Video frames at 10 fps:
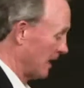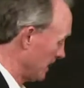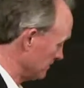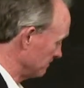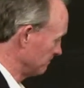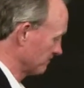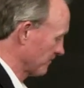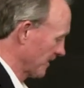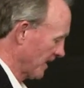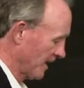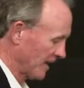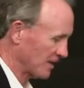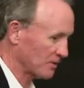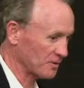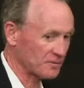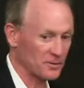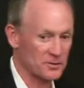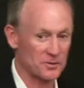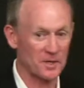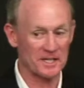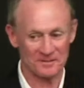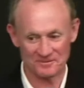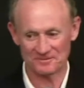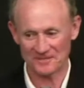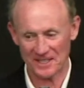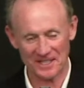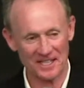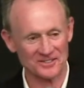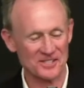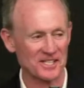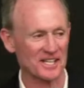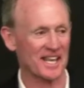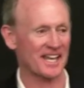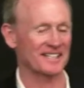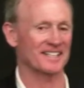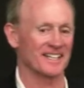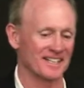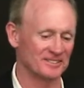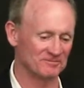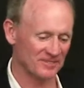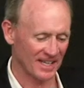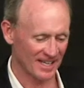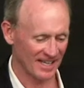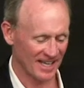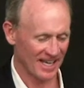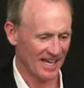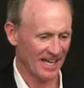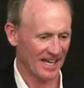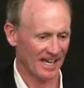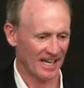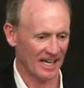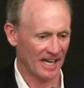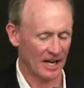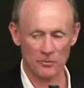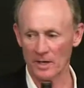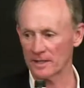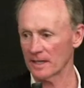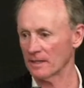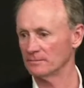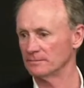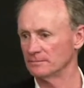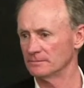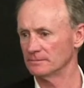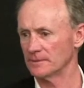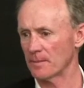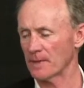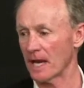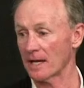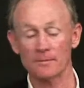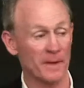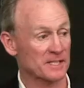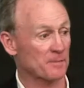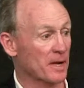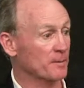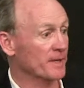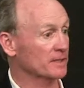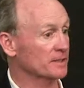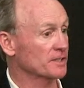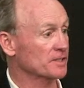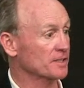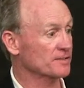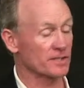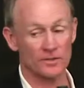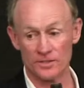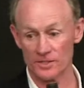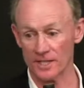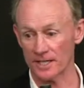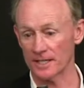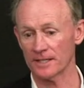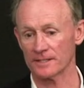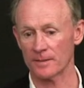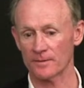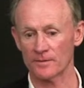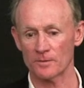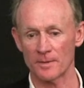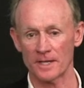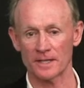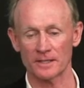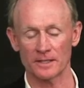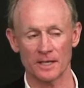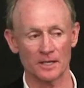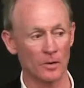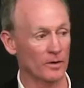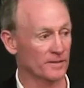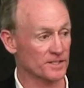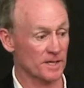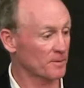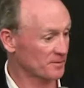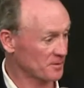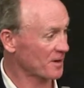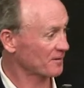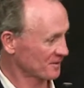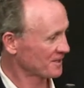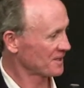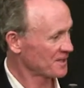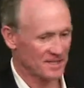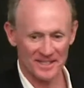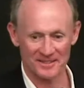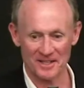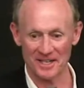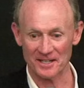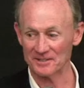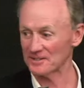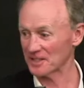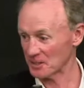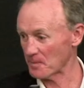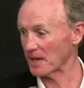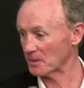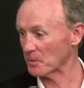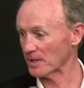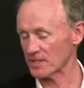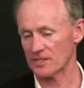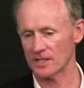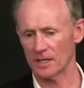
Um, you're in for a treat. I'll just say that. Um, I run uh, MBI, Mass Biomedical Initiatives here in the city. Some of you may know of us. Some of you have uh, incubated with us.